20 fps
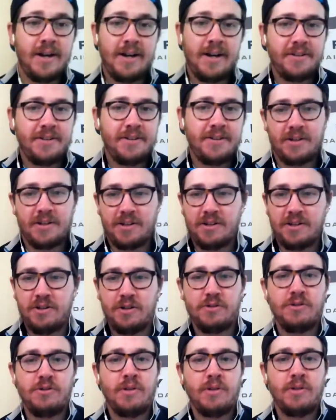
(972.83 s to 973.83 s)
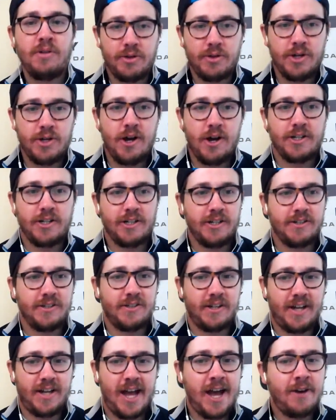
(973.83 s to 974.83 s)
you know you and I were talking. It's like
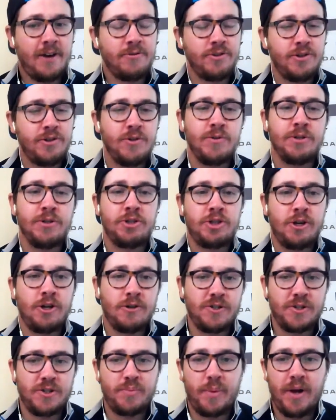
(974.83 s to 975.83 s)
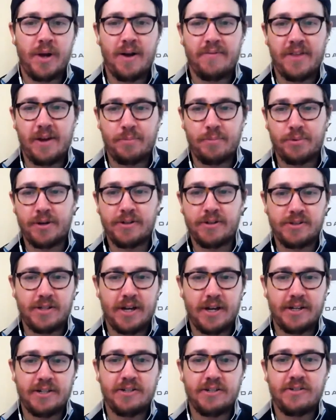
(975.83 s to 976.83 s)
how do the Chargers pay off that price tag?
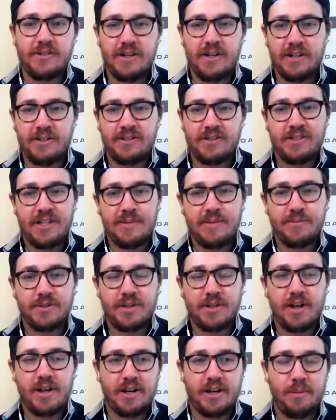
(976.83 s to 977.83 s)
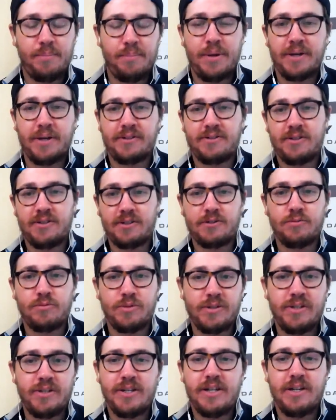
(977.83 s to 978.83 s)
And it, it seems like a pick six was
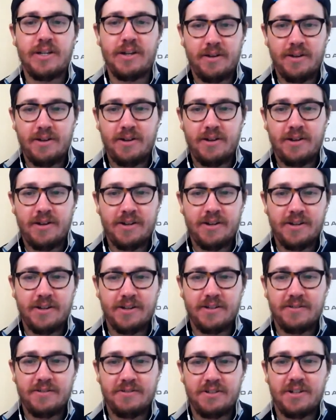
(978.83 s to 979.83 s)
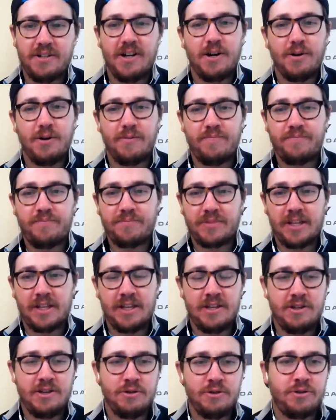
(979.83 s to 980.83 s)
needed. You know,
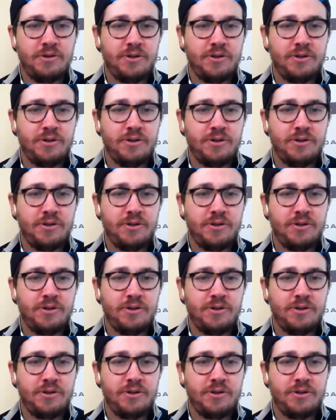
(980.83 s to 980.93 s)
yeah. You,